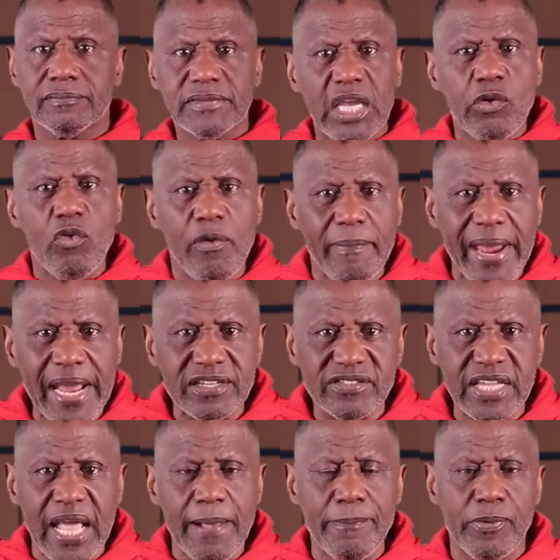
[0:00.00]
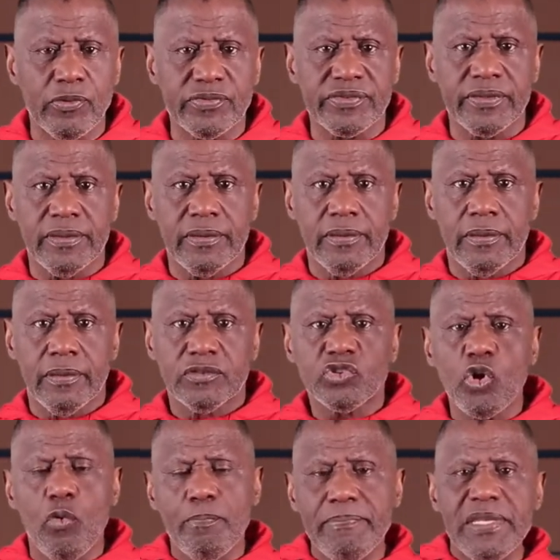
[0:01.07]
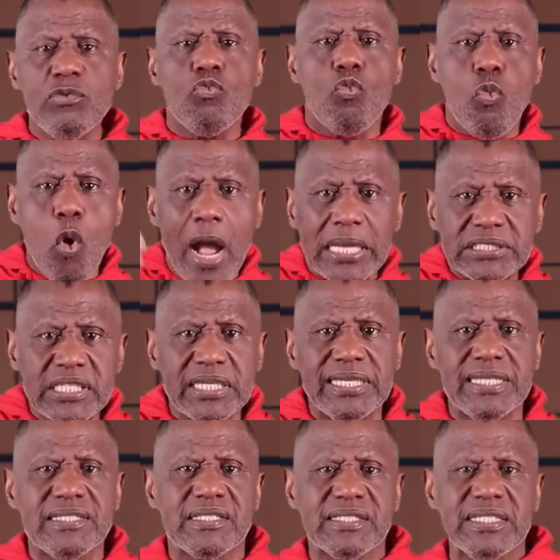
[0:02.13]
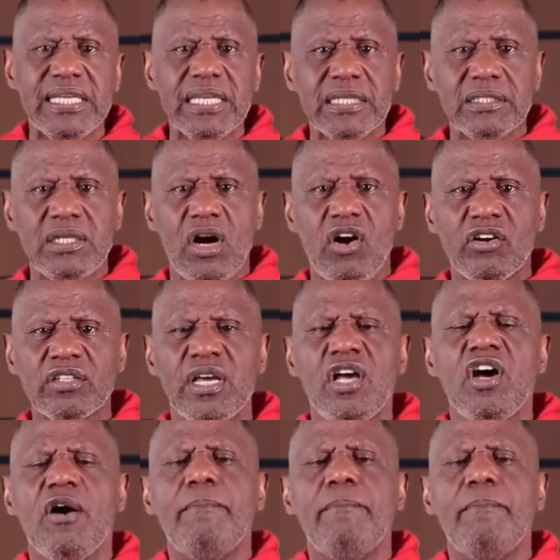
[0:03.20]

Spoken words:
They were my examples. So me watching and seeing God